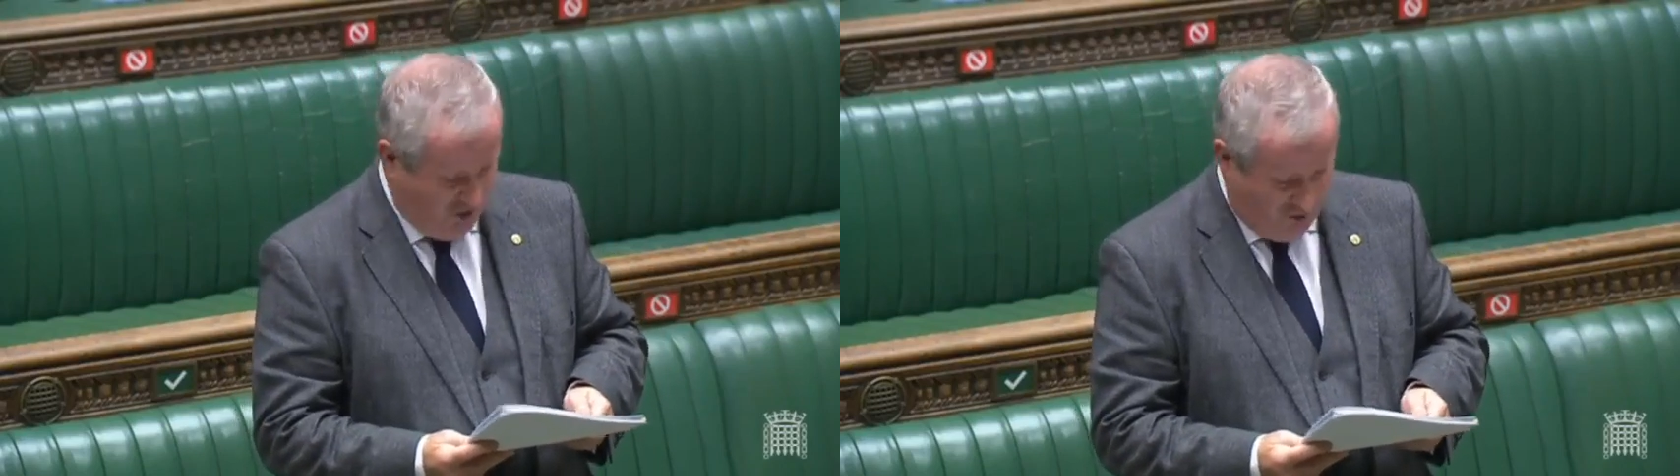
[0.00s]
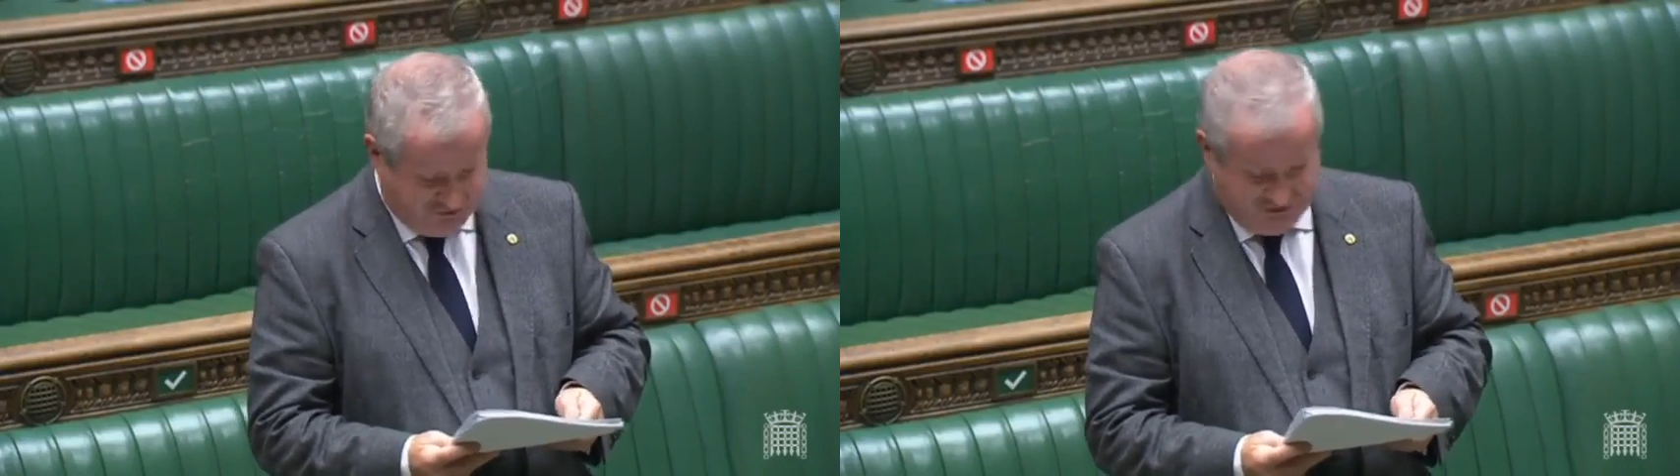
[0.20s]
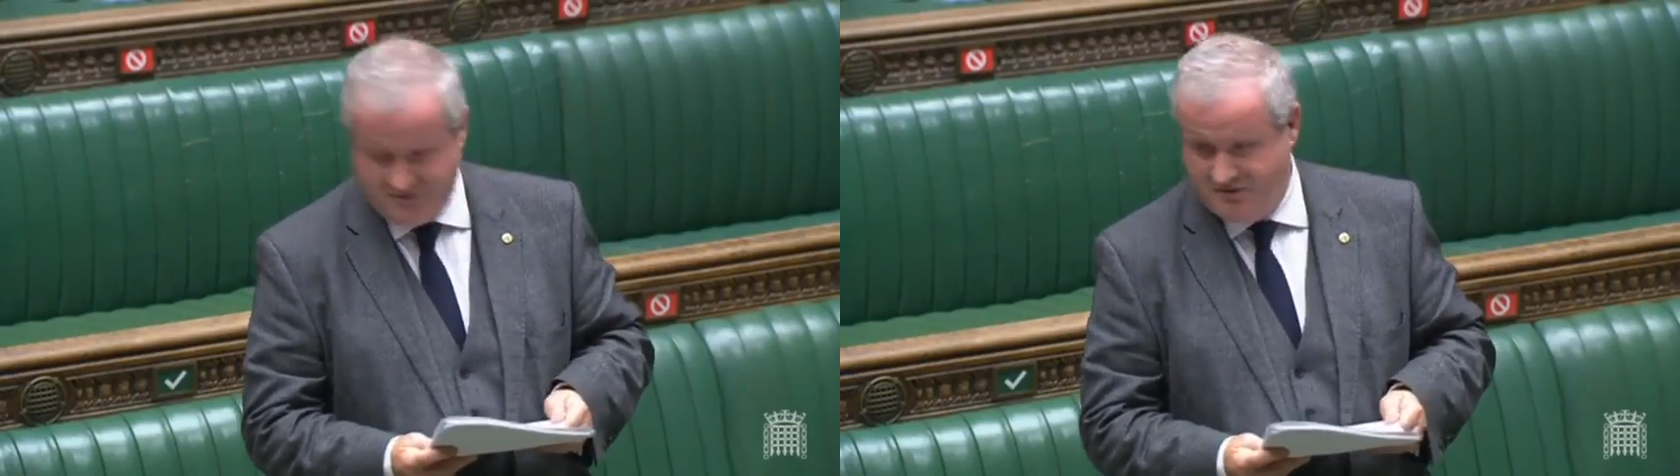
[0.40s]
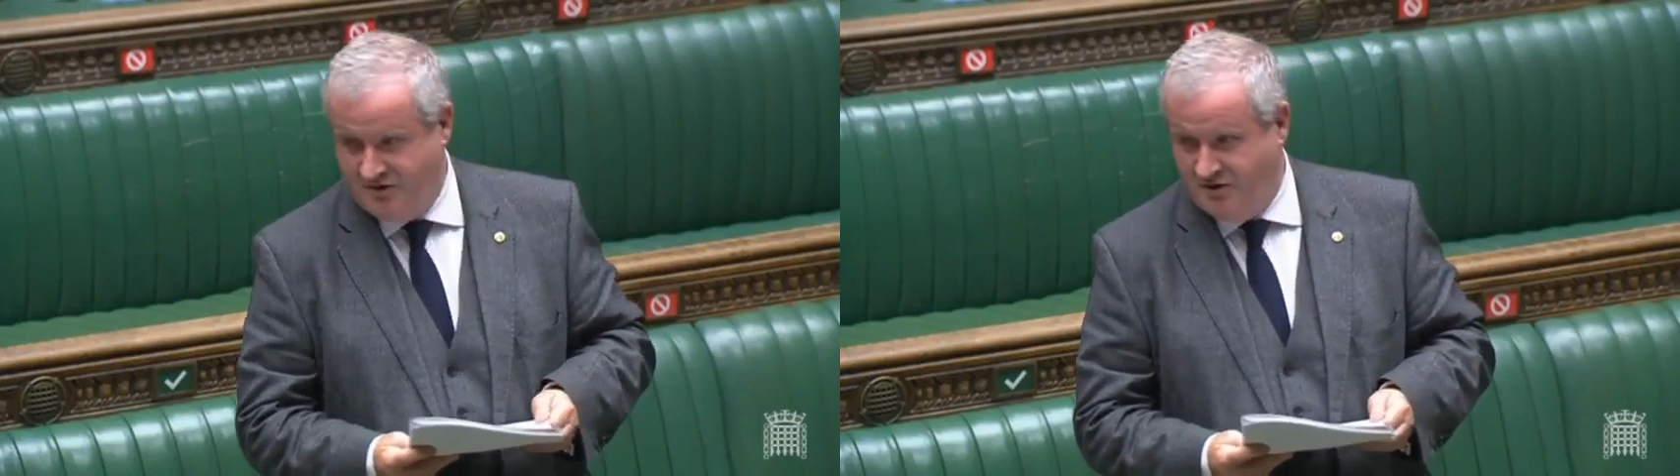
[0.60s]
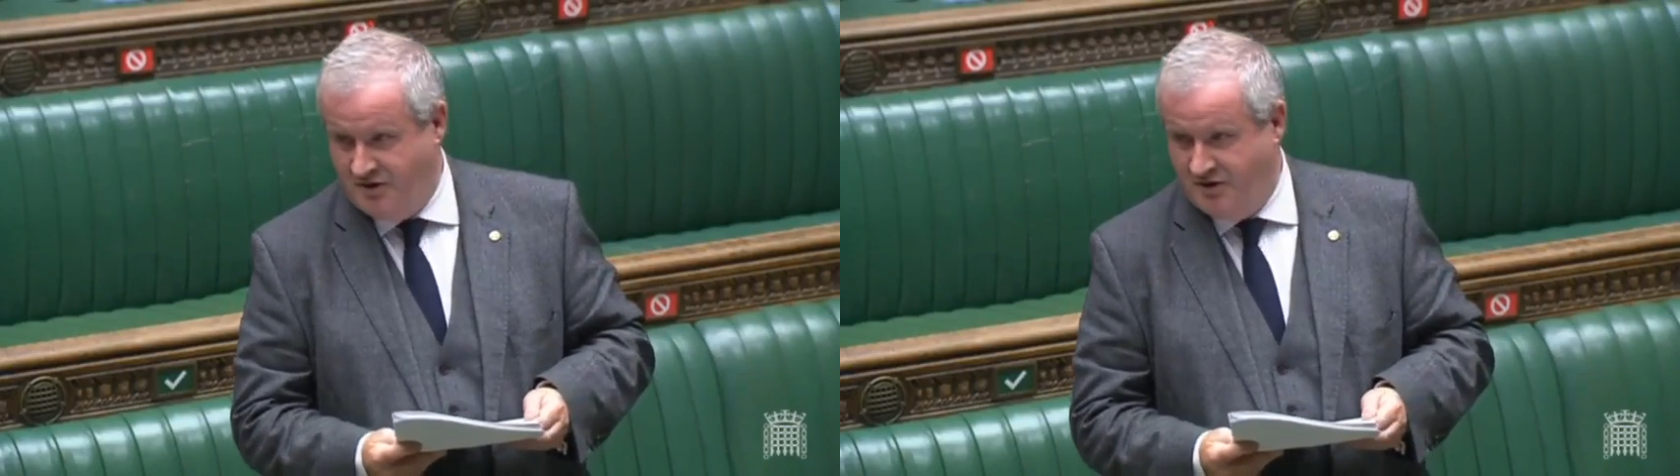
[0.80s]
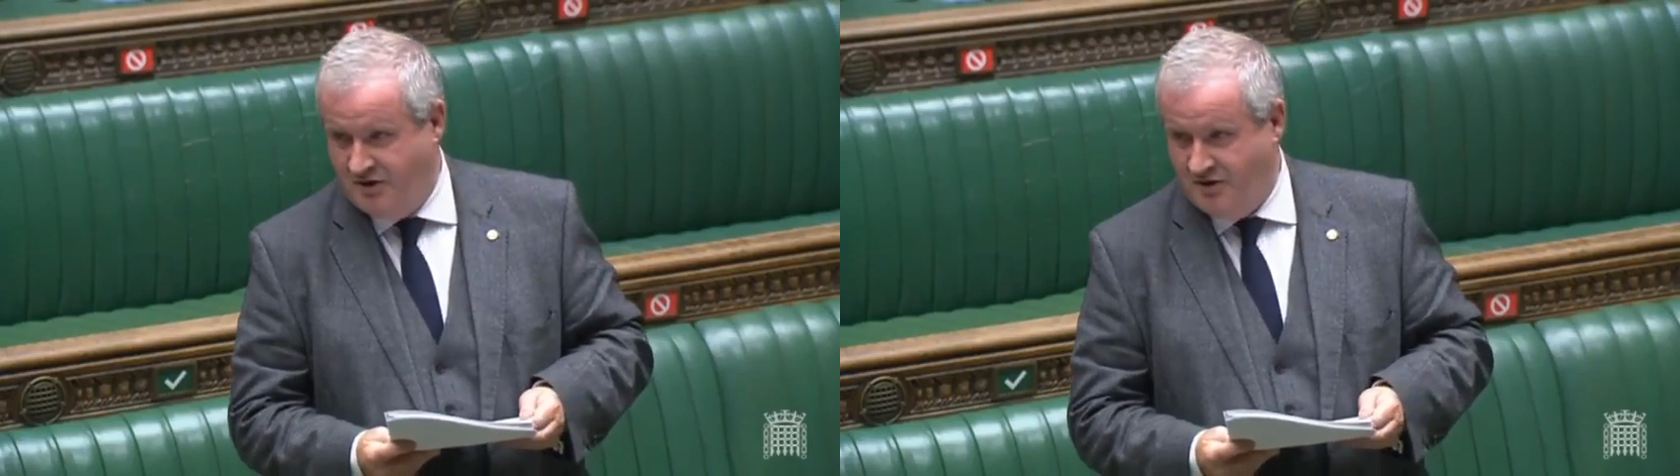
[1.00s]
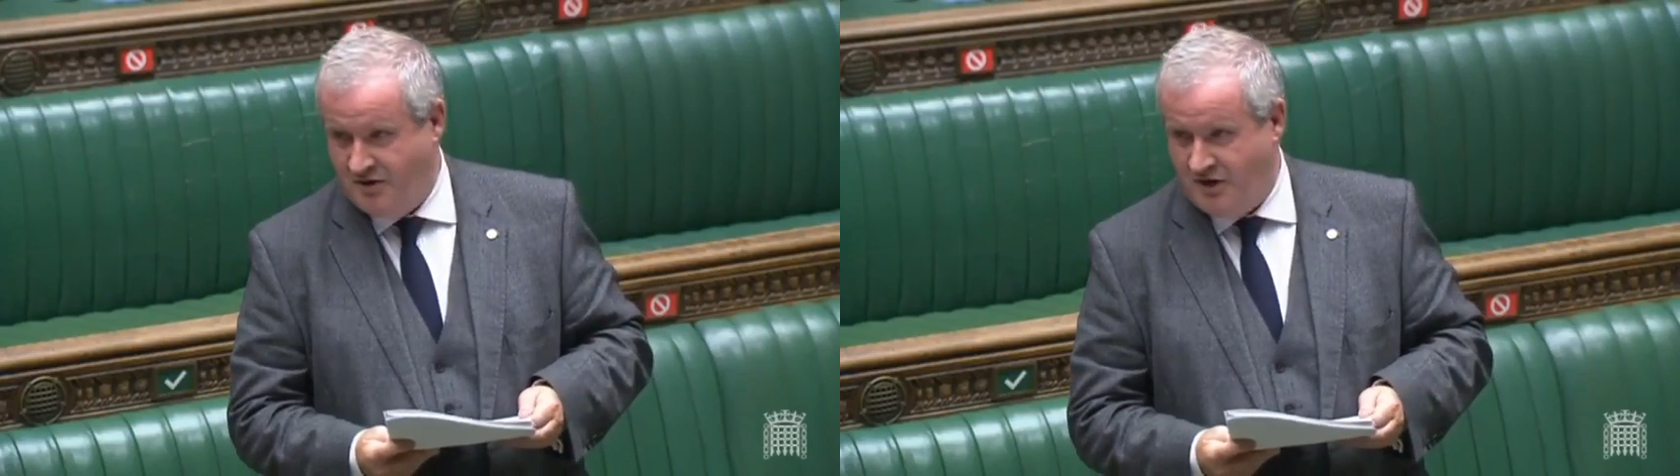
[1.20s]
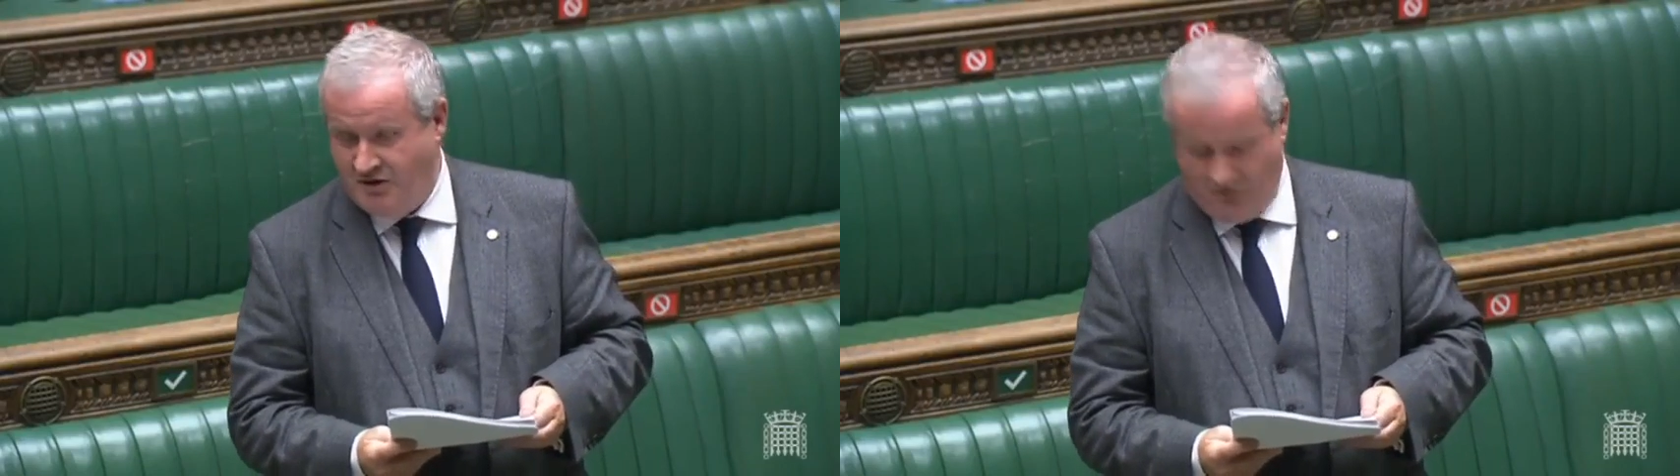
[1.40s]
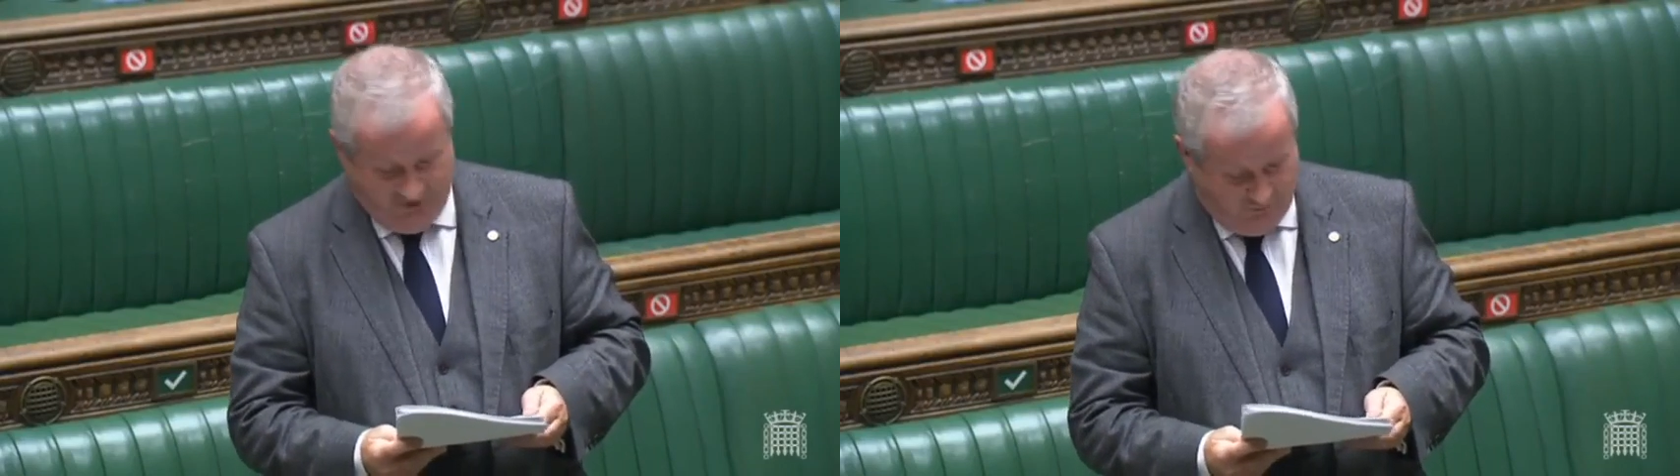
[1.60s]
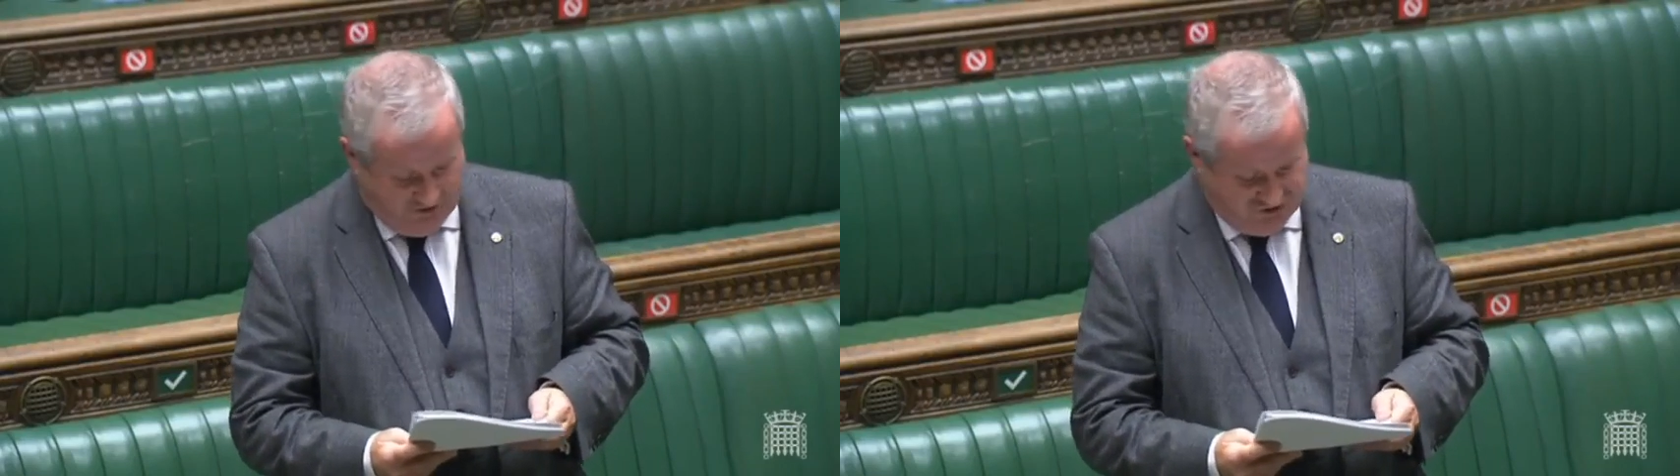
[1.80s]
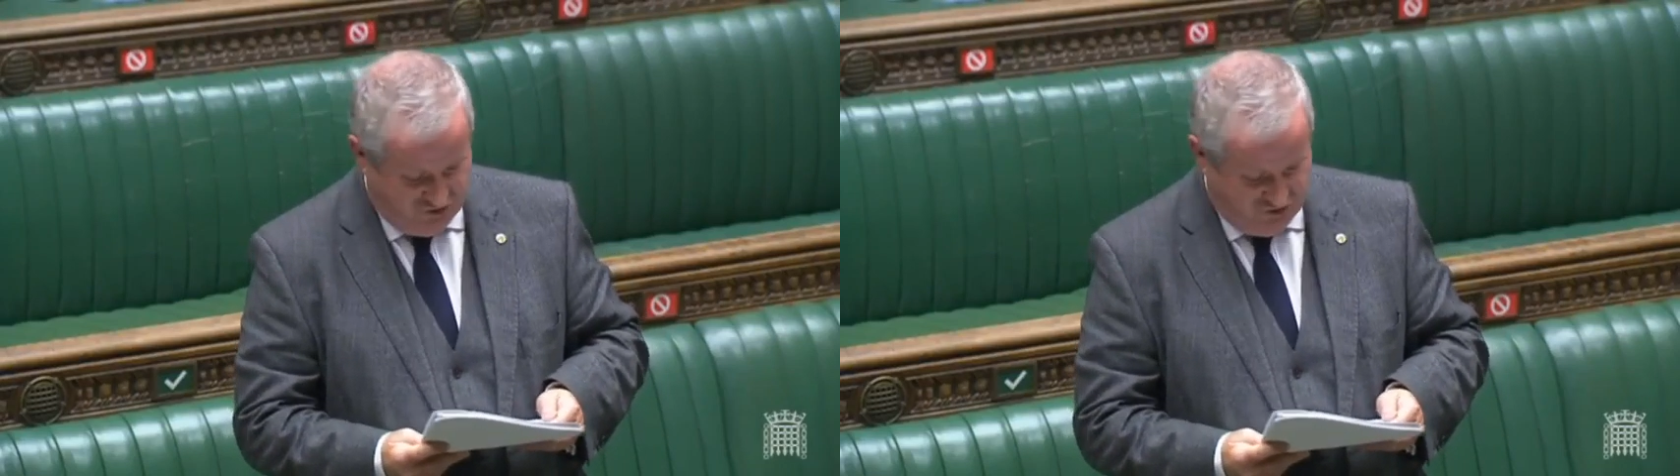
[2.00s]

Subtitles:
option and only one